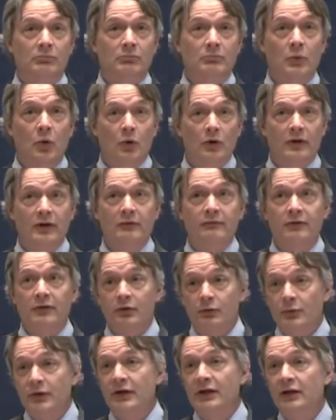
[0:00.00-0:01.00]
more than
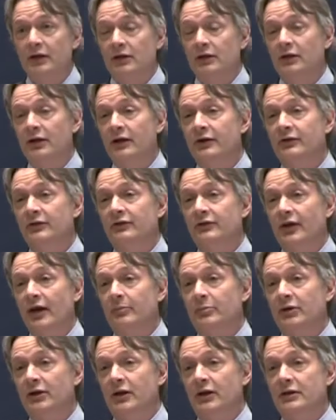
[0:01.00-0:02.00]
3 liquor license
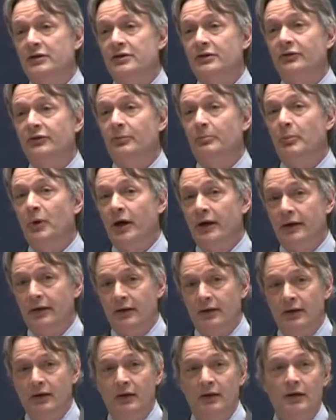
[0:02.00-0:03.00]
applications a
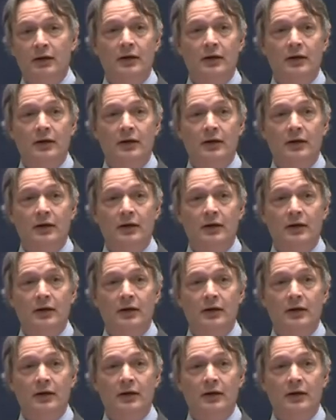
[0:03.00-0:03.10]
month